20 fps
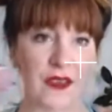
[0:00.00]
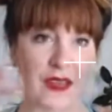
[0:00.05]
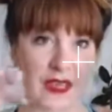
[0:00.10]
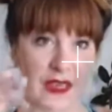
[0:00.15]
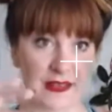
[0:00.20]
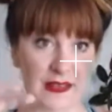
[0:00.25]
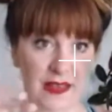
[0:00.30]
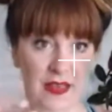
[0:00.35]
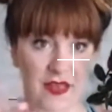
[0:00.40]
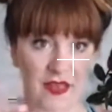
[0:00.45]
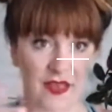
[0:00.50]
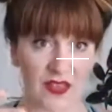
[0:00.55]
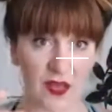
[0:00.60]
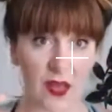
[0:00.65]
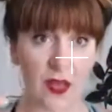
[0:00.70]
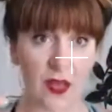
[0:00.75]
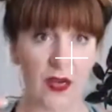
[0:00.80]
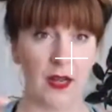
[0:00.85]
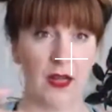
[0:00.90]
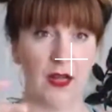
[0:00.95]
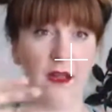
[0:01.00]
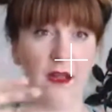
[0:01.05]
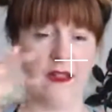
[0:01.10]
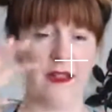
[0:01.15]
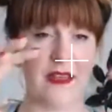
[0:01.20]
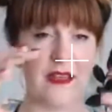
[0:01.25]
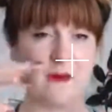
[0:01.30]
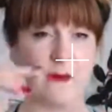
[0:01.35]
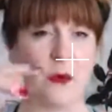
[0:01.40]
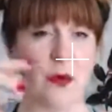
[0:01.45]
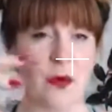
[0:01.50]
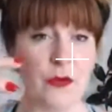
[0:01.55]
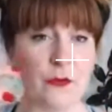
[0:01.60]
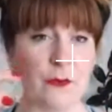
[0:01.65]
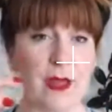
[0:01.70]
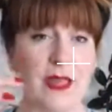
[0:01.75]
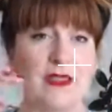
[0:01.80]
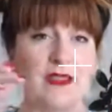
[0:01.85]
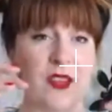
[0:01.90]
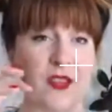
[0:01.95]
these asana, these
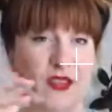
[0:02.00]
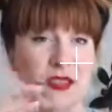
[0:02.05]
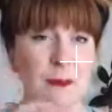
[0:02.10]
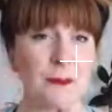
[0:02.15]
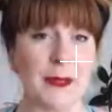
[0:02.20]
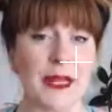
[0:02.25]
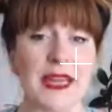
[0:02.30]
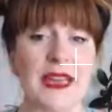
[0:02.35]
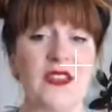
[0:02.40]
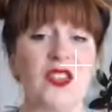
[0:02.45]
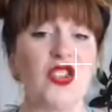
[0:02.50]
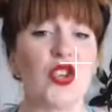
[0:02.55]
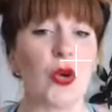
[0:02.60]
movements are simply a